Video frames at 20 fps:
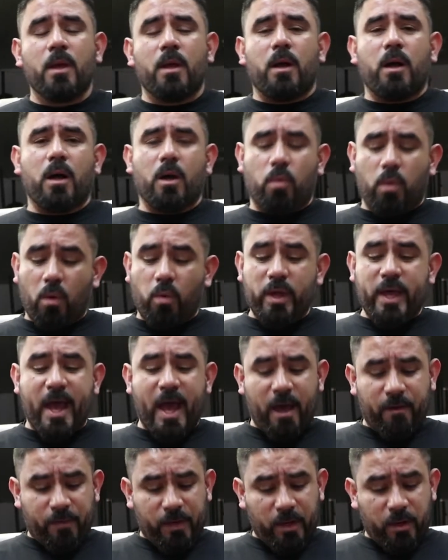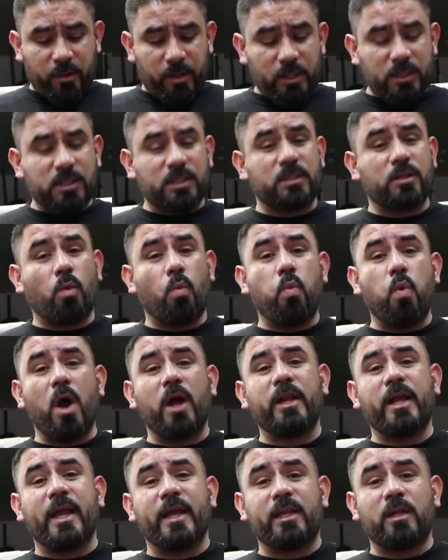What we have here, this is the
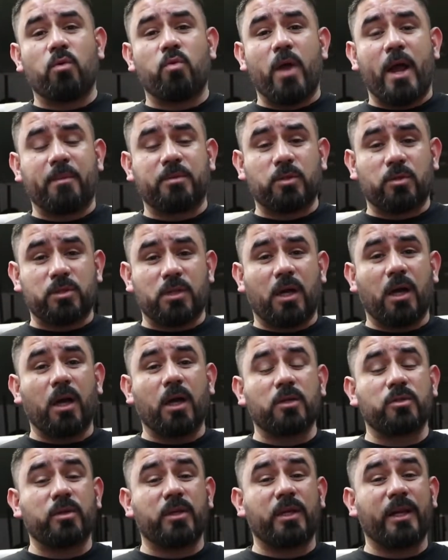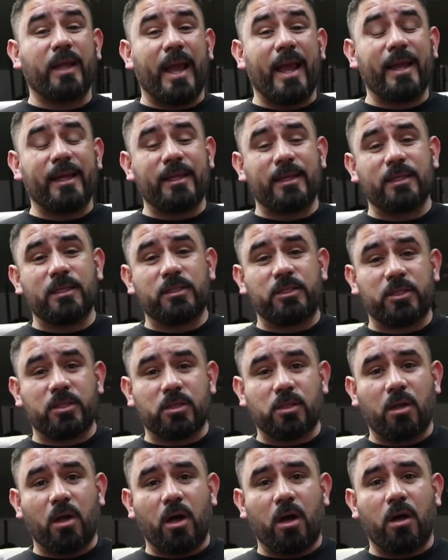180 wrap, so it's 180
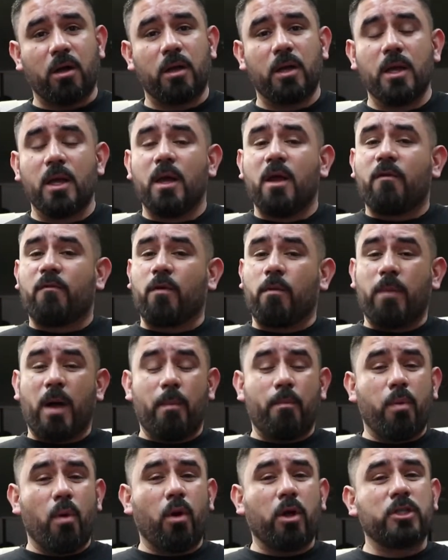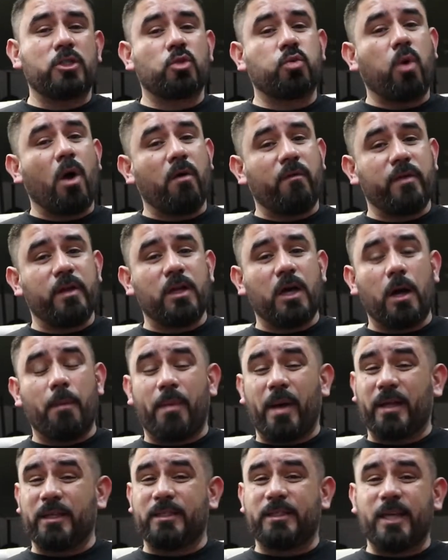inches long. For my boys 12 and up,
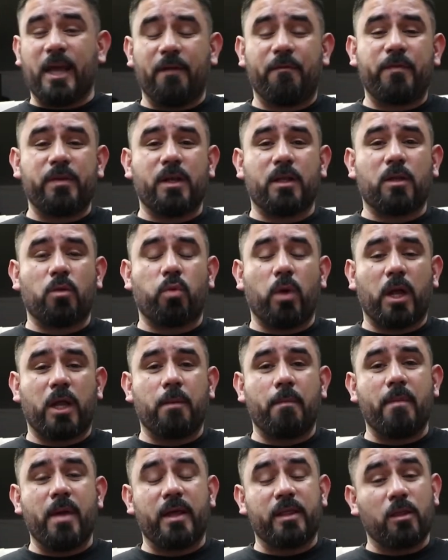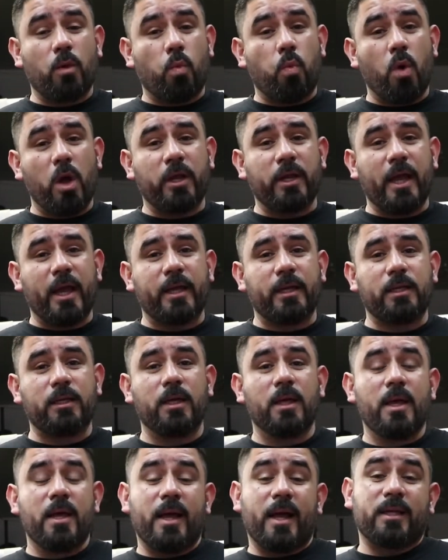I definitely recommend the
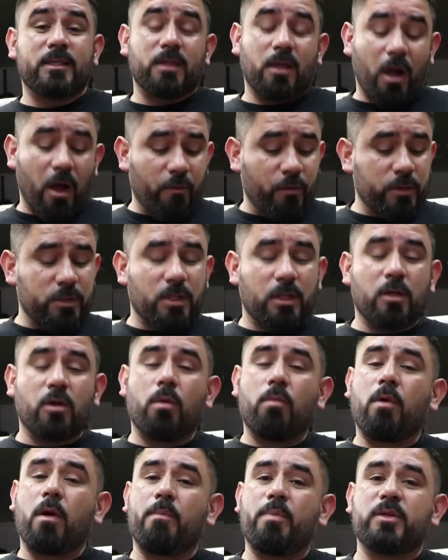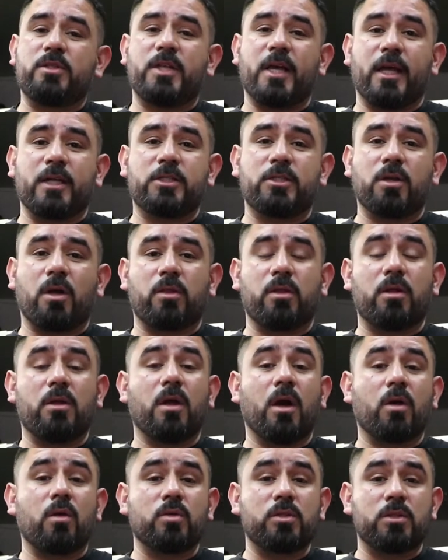180 as it offers a little more protection on the
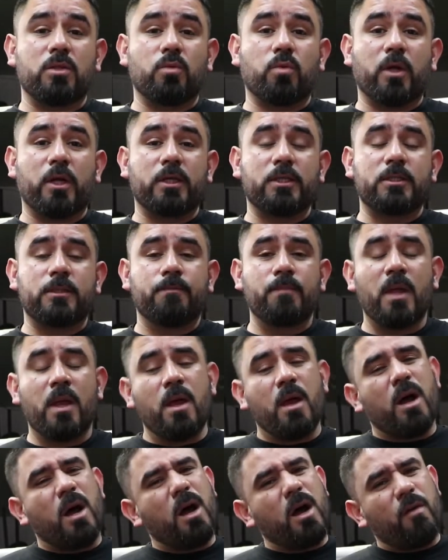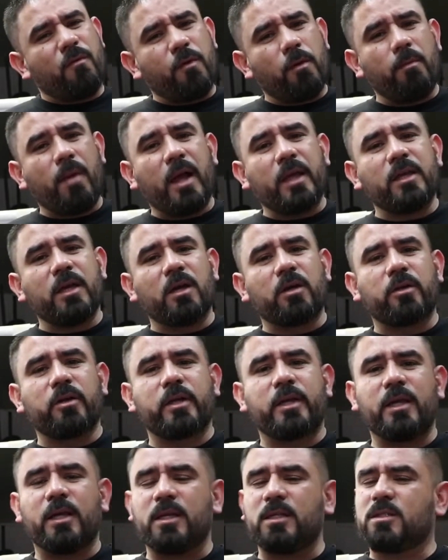knuckles and wrist. For my younger
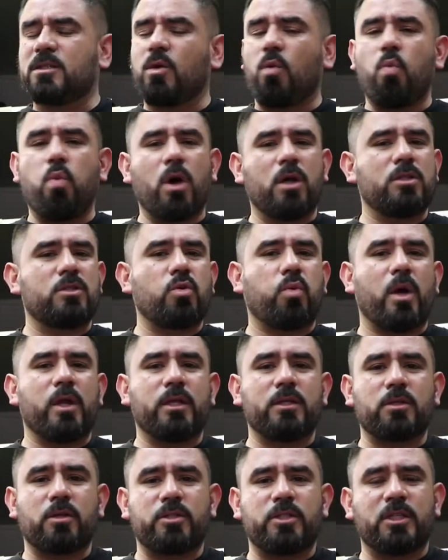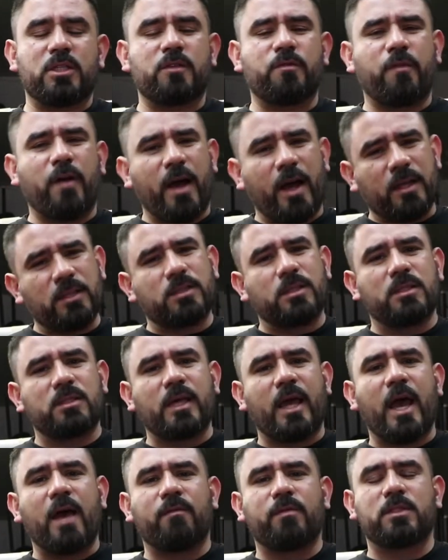kids, the 120s are just fine since they
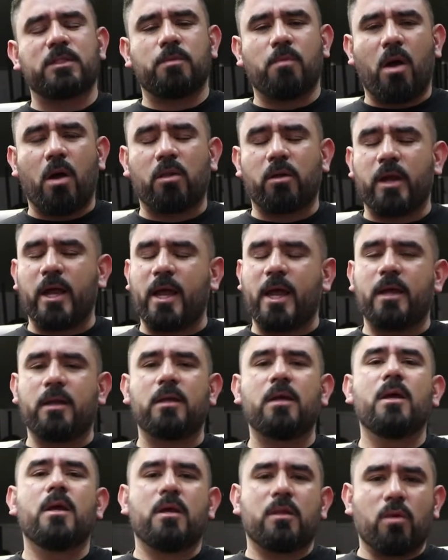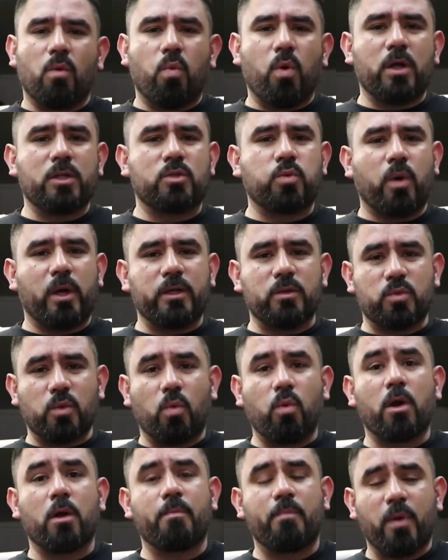have a smaller hand. The 120s will
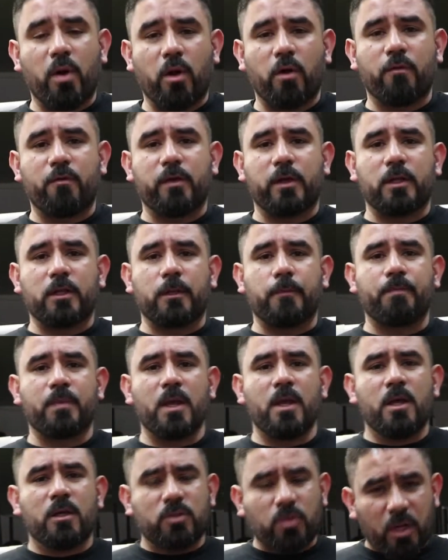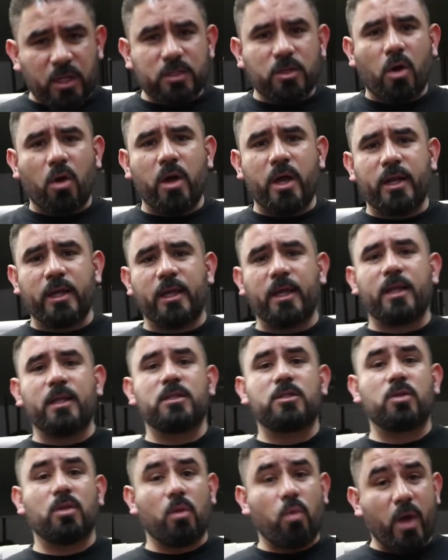work perfectly. So let's go ahead and get
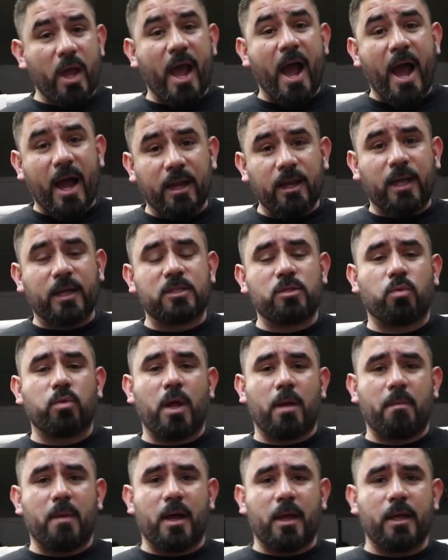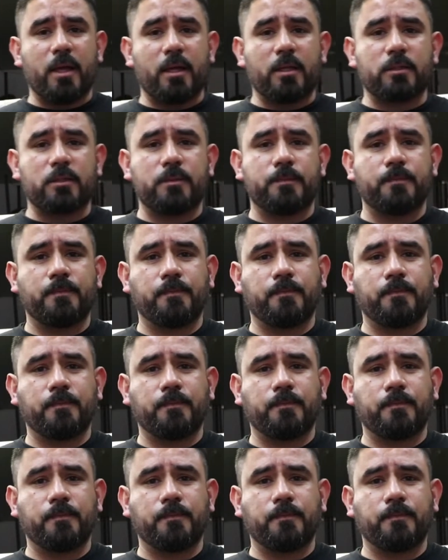into the way I like to wrap my hands.